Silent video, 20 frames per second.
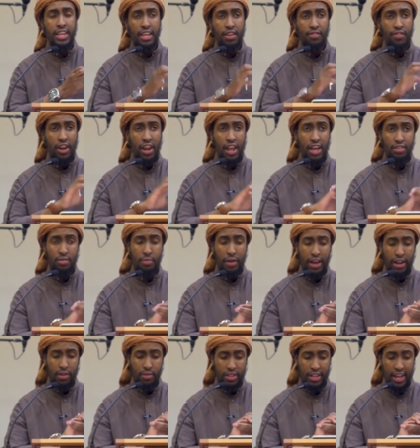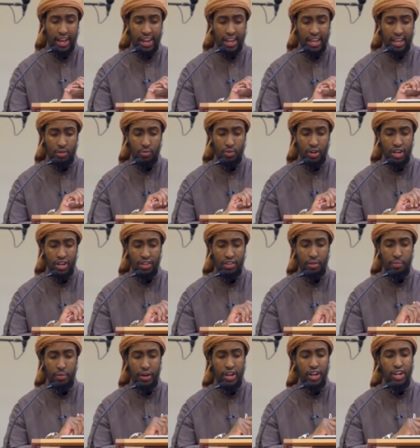If Allah subhanahu wa ta'ala he wishes
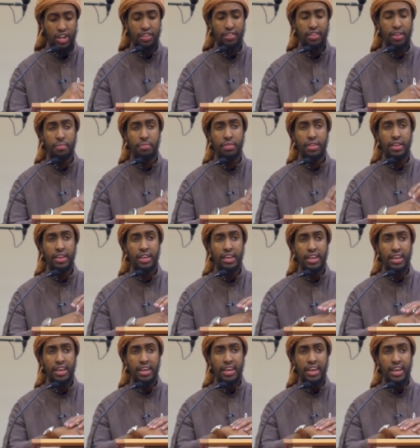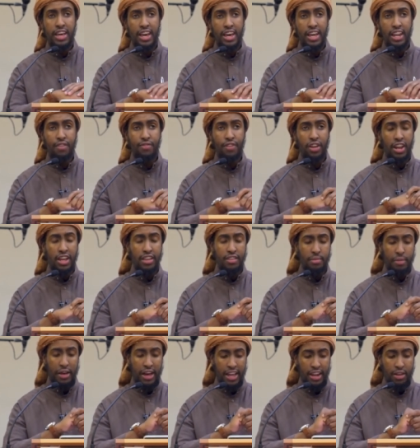he punishes him and if Allah
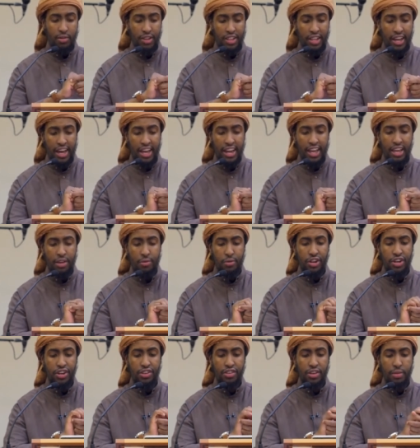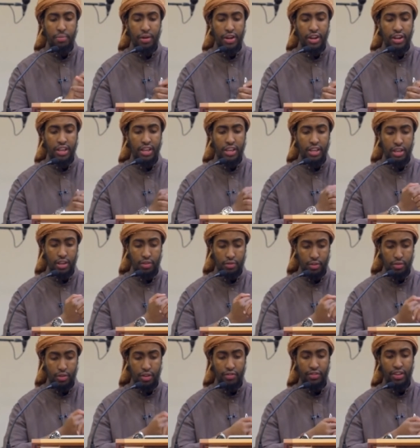subhanahu wa ta'ala he wishes he, pun-
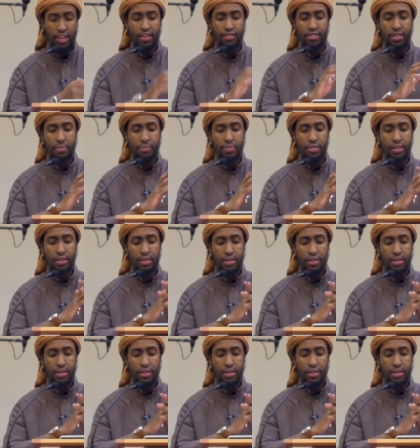he, he forgives him.